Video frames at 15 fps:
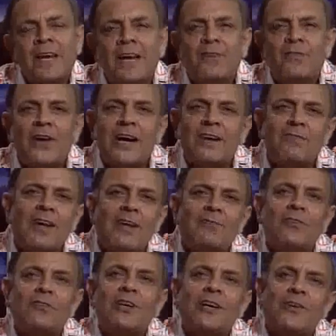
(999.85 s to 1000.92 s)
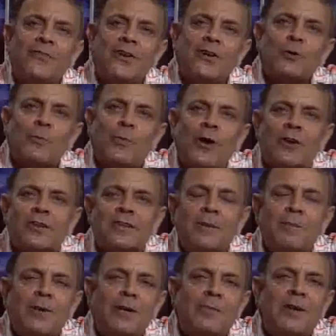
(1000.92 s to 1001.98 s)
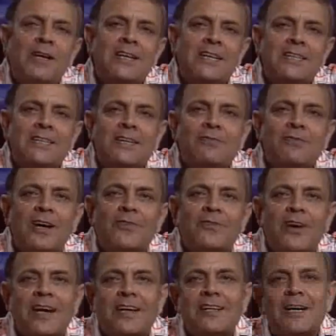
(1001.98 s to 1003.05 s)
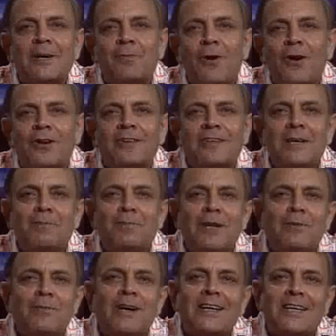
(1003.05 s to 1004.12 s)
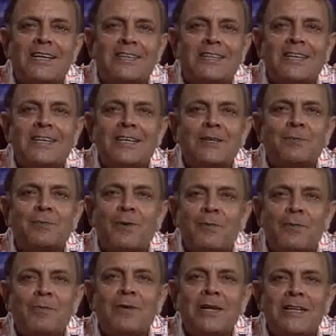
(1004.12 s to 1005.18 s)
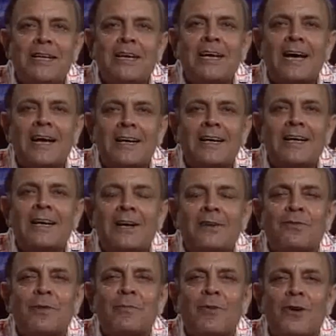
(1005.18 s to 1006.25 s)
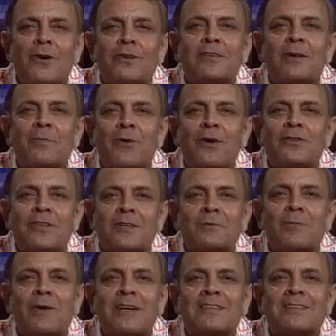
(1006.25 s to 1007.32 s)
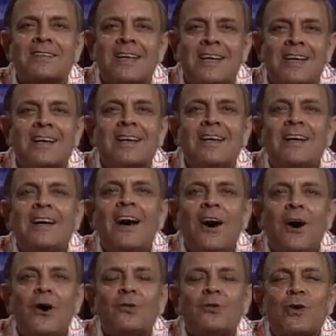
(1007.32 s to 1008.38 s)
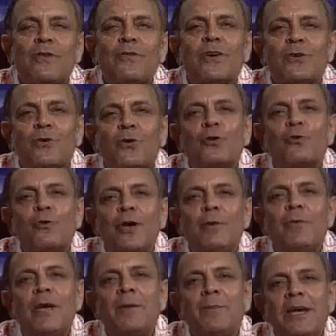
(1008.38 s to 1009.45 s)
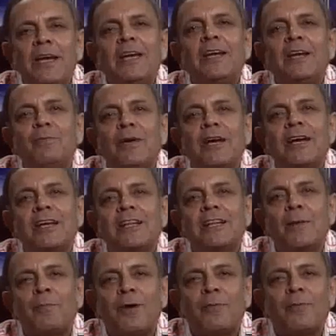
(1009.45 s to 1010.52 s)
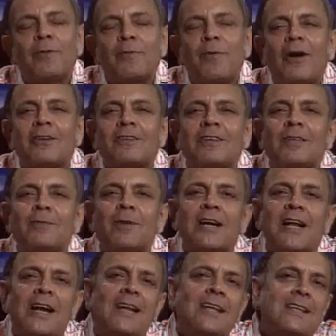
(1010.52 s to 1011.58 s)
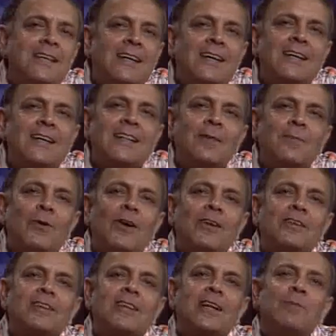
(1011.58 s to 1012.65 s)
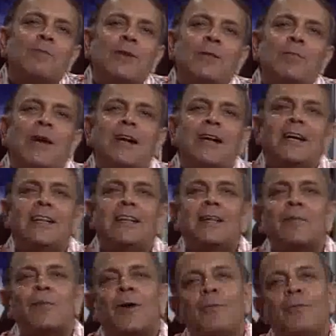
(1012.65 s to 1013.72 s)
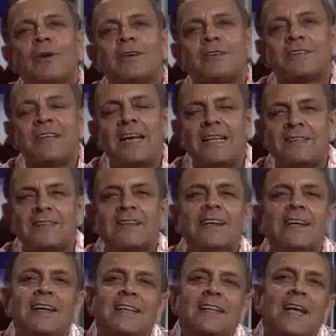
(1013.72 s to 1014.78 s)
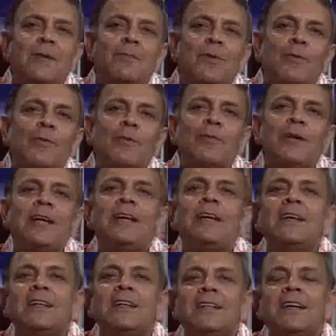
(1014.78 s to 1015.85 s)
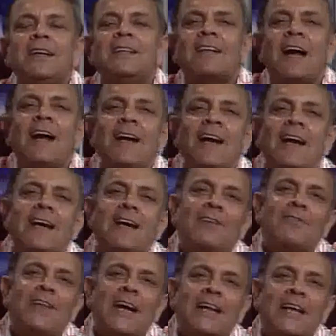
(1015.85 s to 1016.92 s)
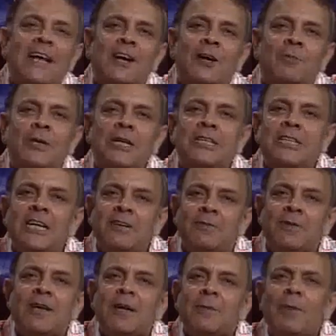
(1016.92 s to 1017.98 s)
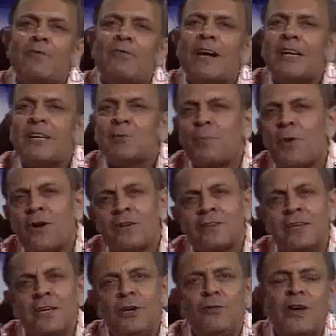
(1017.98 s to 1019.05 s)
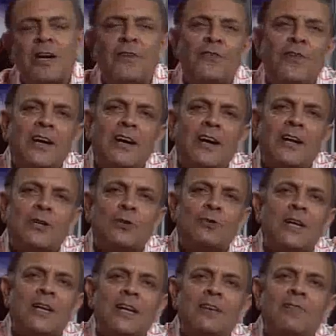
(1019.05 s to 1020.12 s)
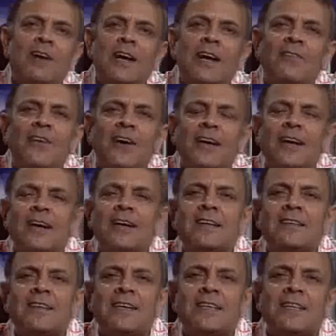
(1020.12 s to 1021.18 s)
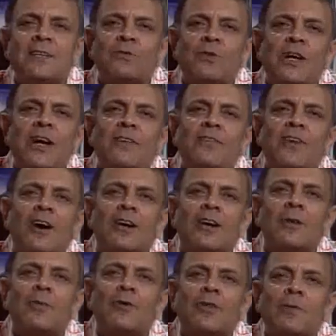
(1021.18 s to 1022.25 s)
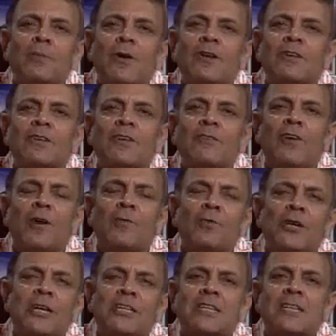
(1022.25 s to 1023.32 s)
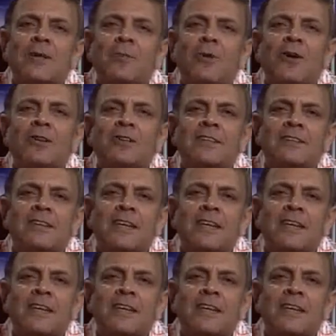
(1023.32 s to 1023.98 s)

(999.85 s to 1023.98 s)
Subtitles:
In fact, when we refer to policy implementation, one finds that policy implementation is probably the kernel of the policy process per se. Howsoever good we may be in making the public policies, but unless and until the policies are implemented in the proper sense, then probably the desired end of that cannot be achieved. But what is policy? You were referring on to that in one of our earlier sessions. We have talked about the policy formulation, the policy